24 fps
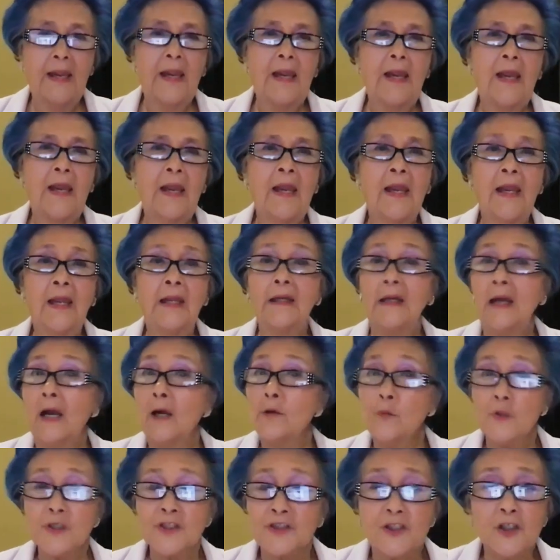and I
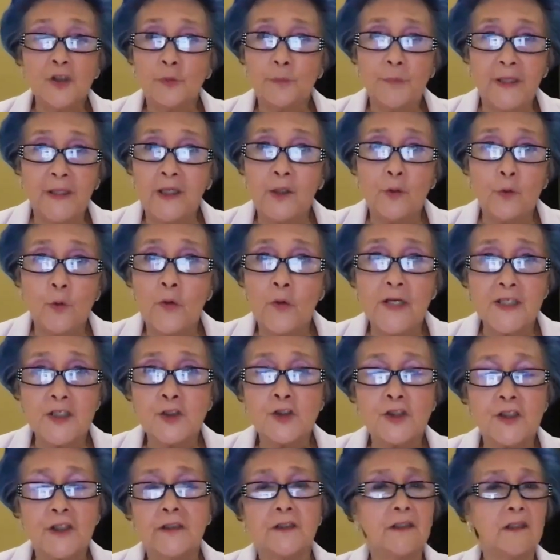was still being
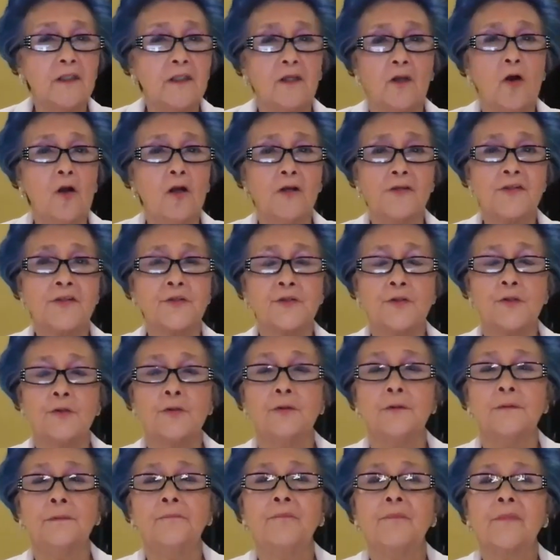questioned in law
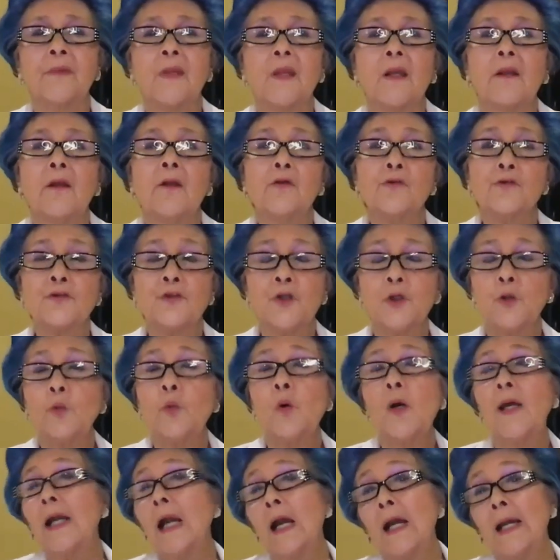school. So
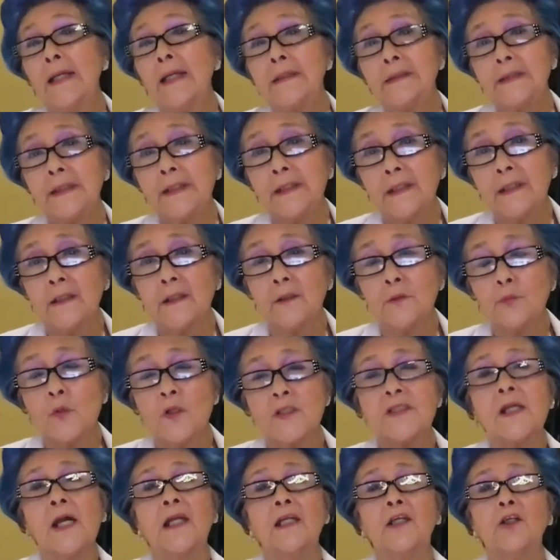what I did
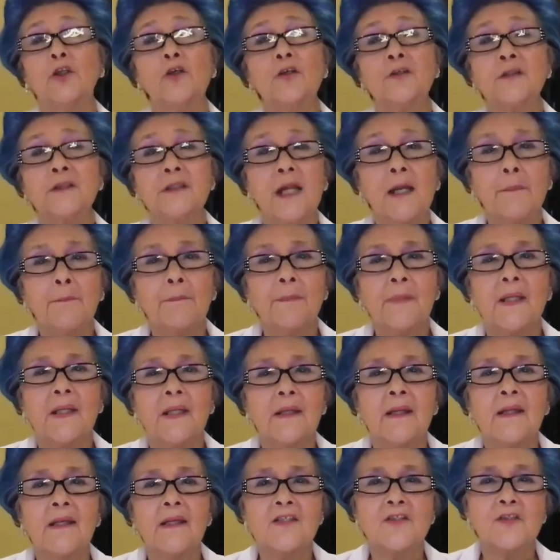was I looked up
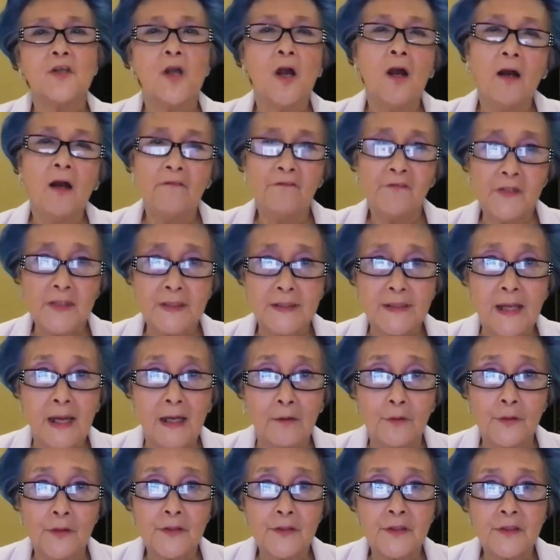his office
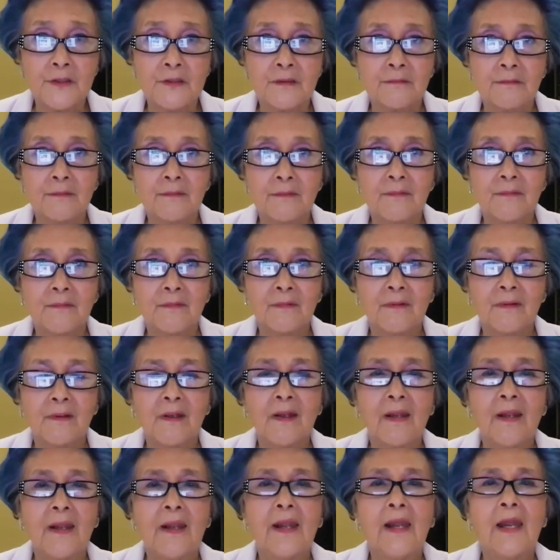hours,
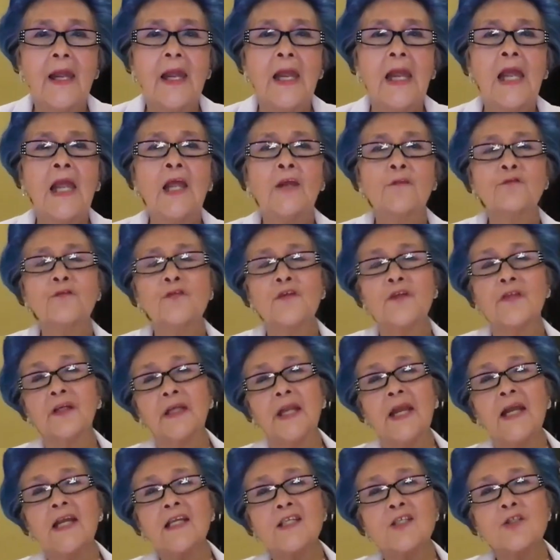and for the
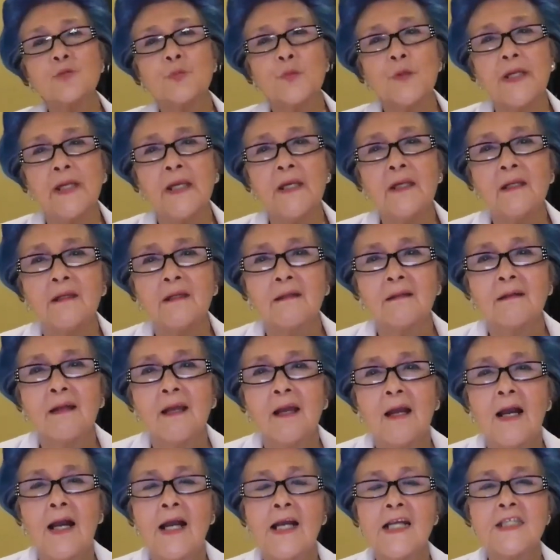next week,
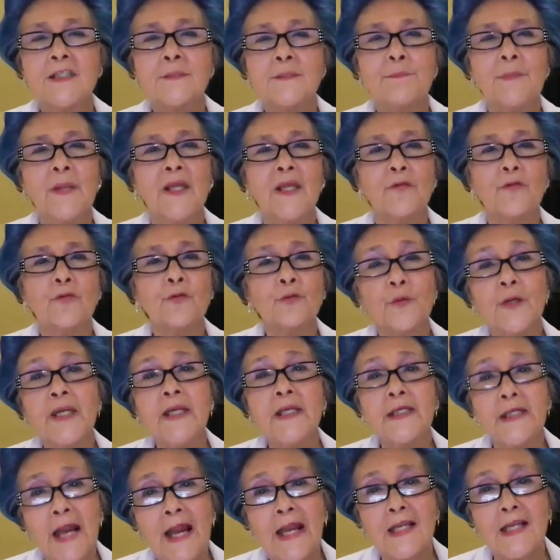I spent 3
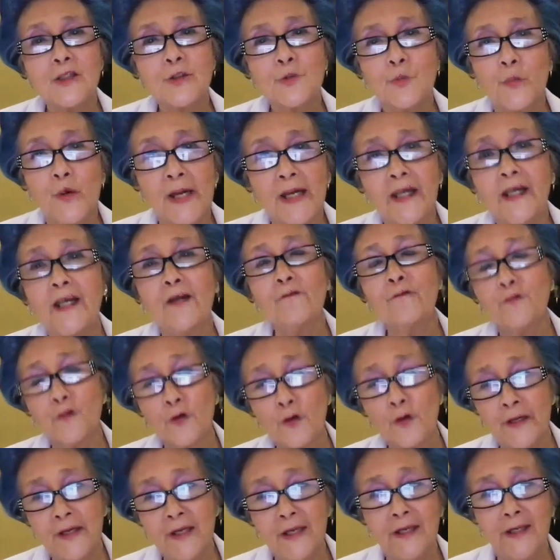days waiting
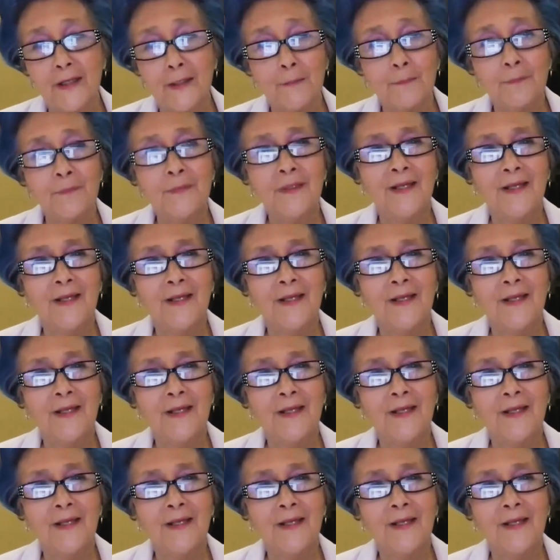for him